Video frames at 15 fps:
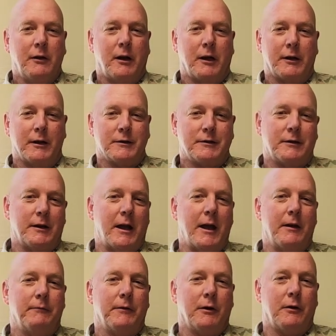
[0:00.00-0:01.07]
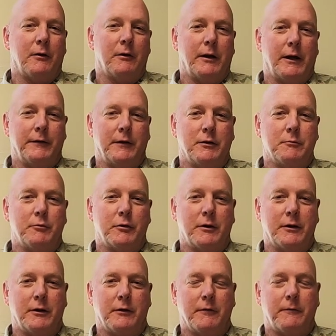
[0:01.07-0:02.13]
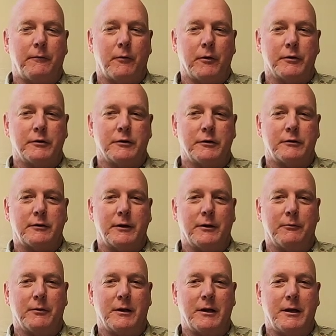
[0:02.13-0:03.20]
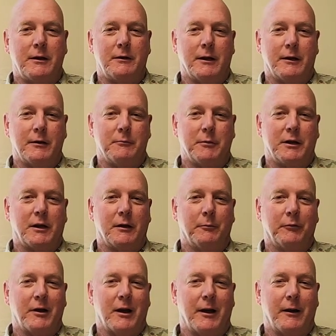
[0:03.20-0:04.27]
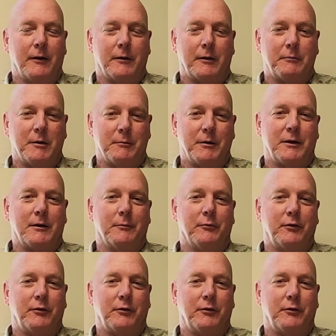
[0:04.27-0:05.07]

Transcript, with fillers: against an anvil and then you put it in the forge to treat it with heat and it becomes iron, it becomes